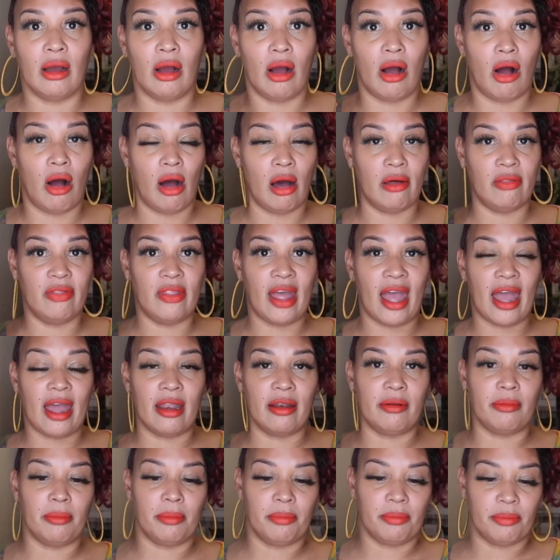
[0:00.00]
on
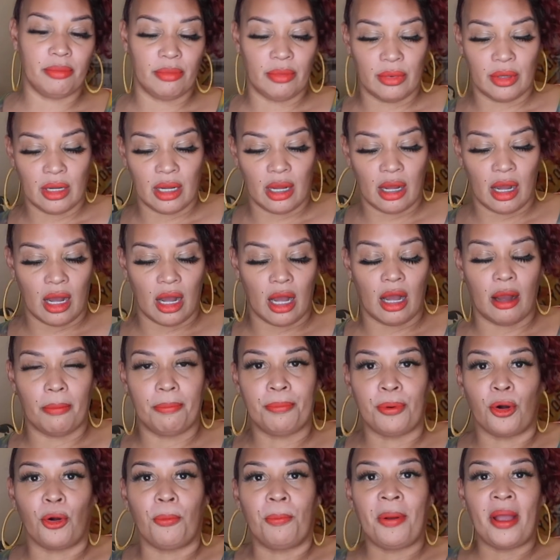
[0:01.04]
that
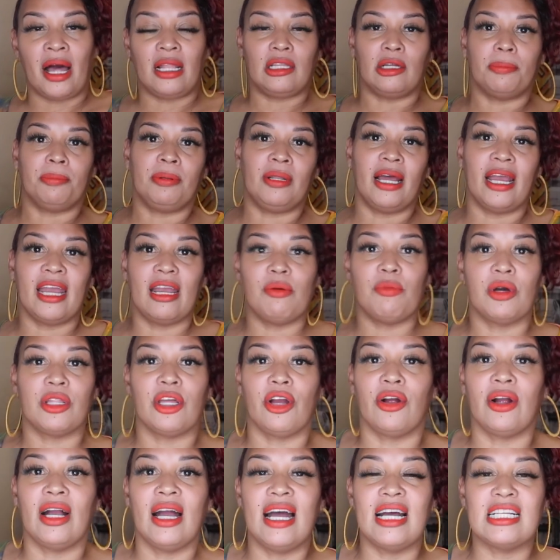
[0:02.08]
propeller plane with
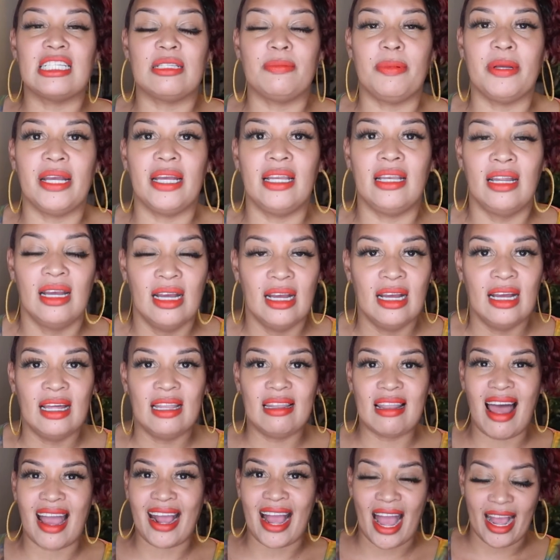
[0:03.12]
her husband.
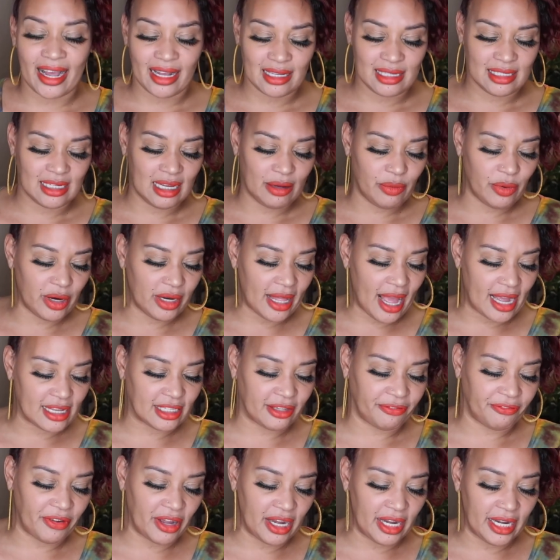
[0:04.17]
Like, I can see where
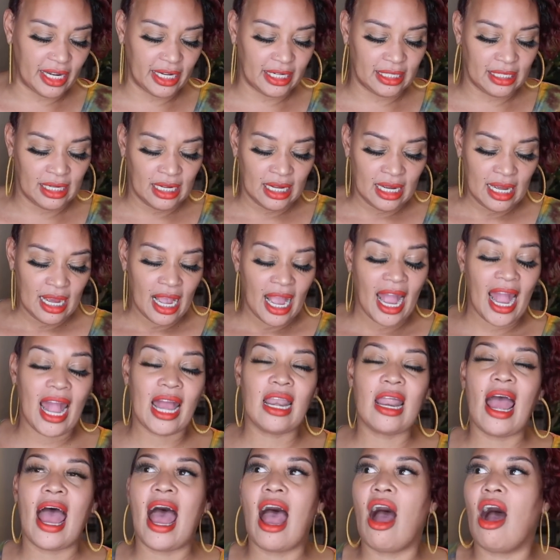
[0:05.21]
that's fun. And
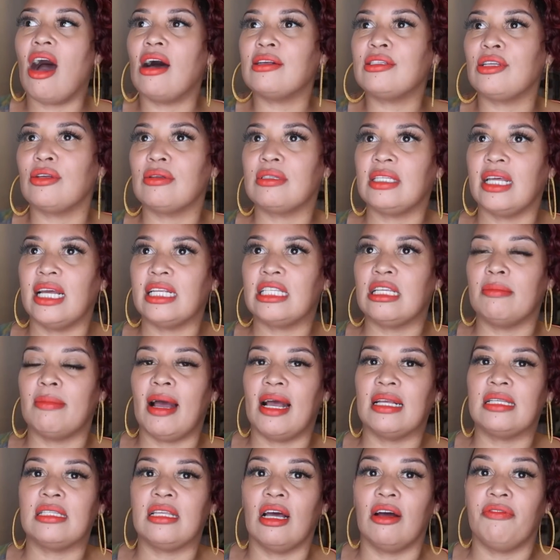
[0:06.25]
I also said to
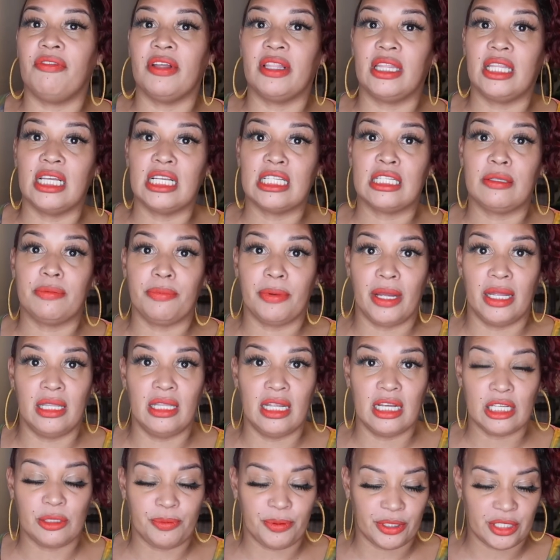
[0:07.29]
myself in
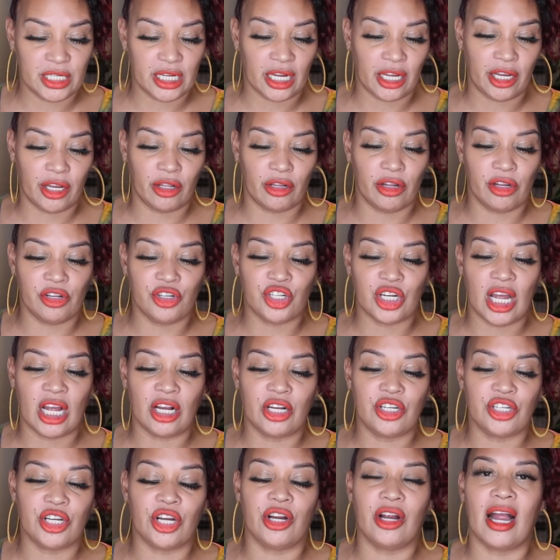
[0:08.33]
this particular
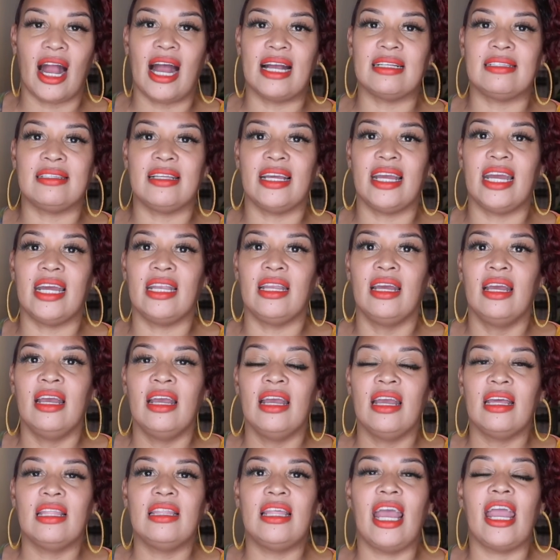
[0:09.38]
juncture, I said,
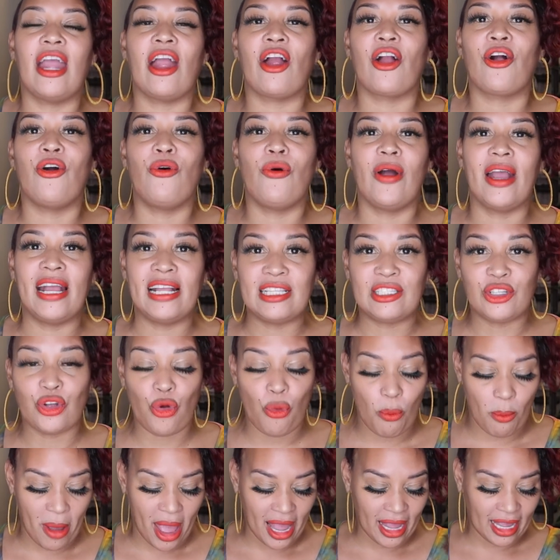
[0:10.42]
they are going to
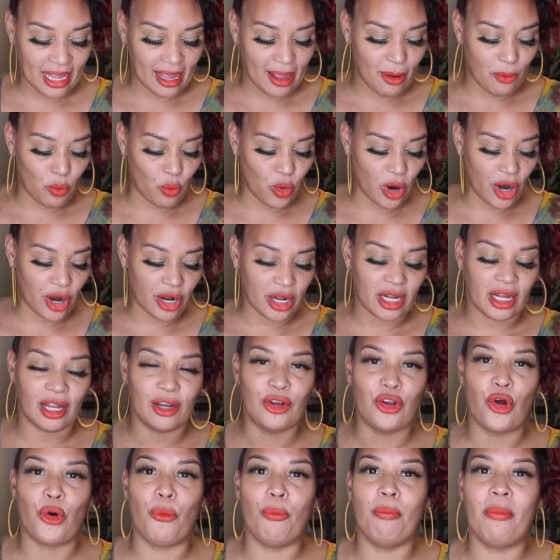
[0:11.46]
make it work
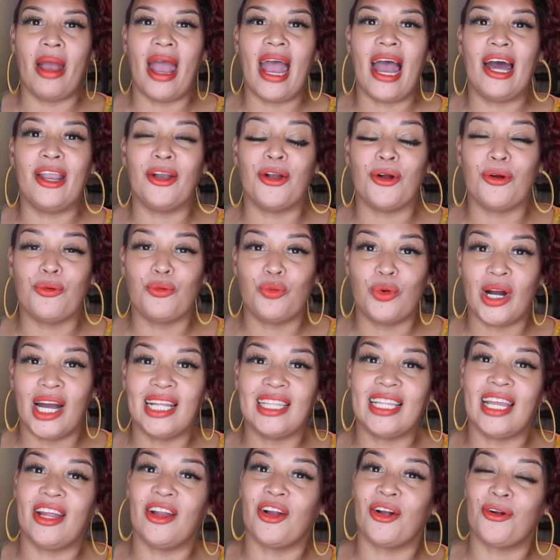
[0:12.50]
no matter what.
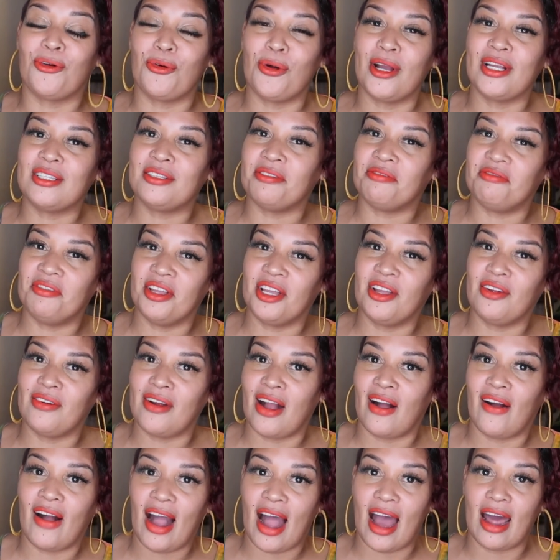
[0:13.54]
They are going to figure
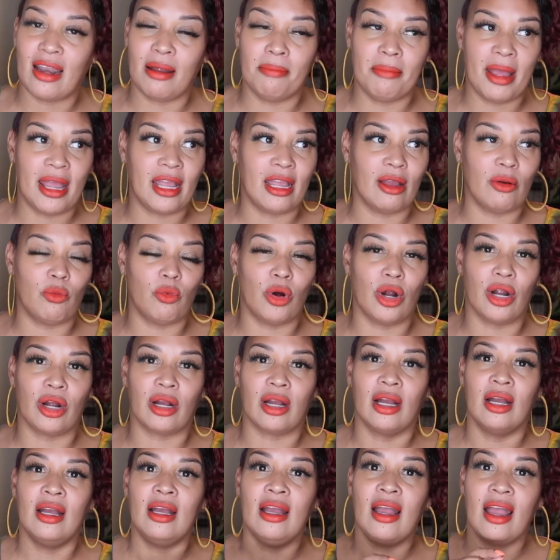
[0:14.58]
out how to make it work.
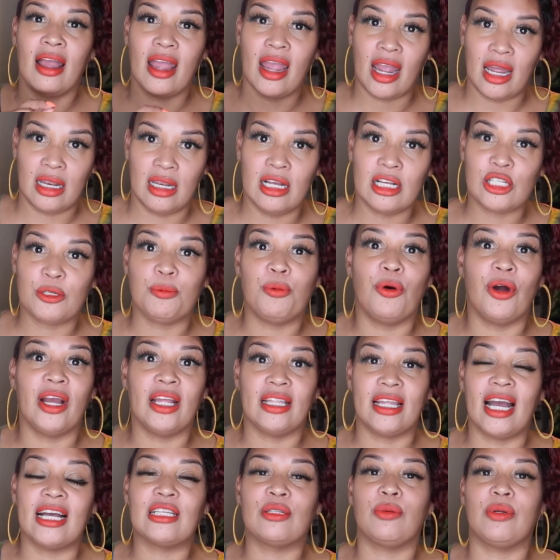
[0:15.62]
In this
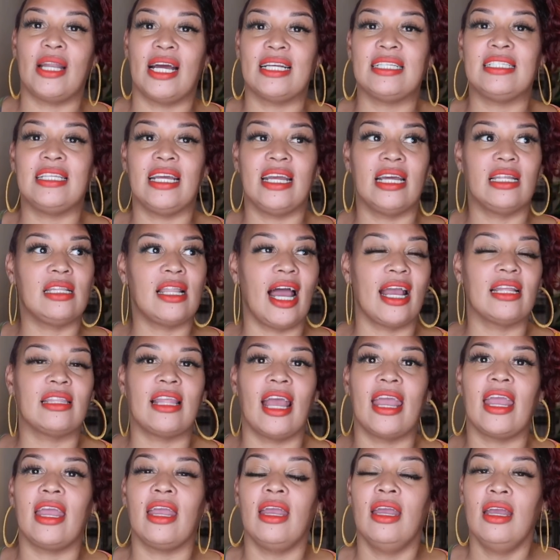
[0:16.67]
point, that's what I said. Like,
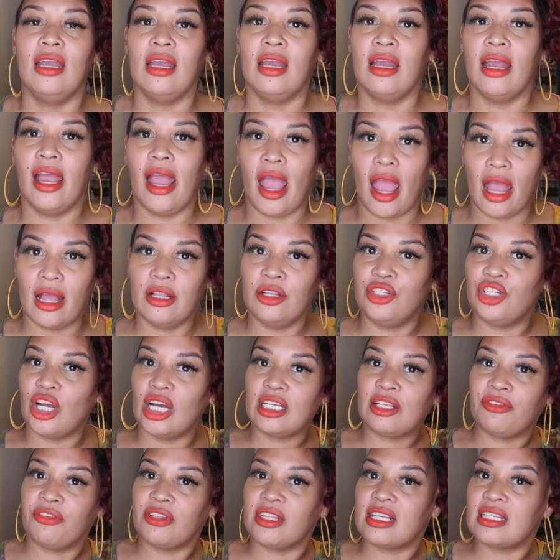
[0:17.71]
they,
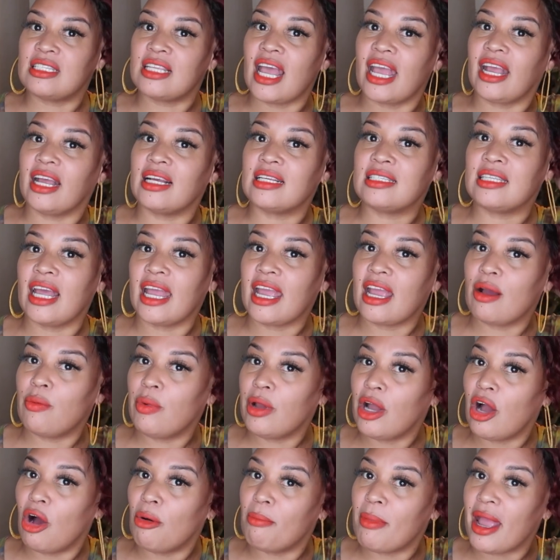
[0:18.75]
just for the sake of saying
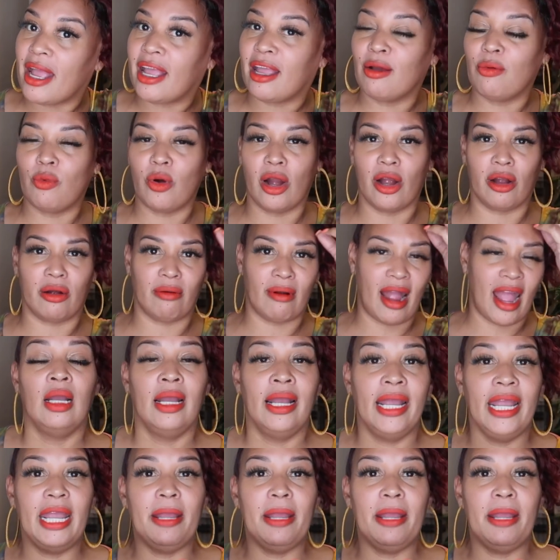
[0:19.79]
we're going to make it work, right?